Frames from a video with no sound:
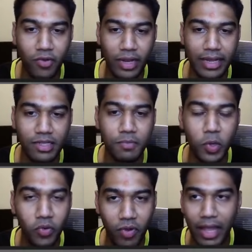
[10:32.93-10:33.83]
get this
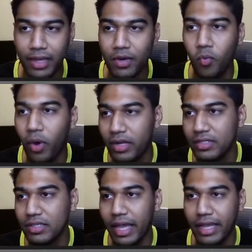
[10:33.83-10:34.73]
beautiful icon and what does
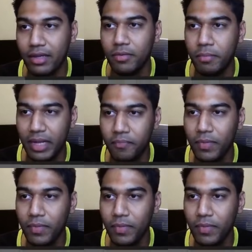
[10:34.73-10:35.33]
this icon mean.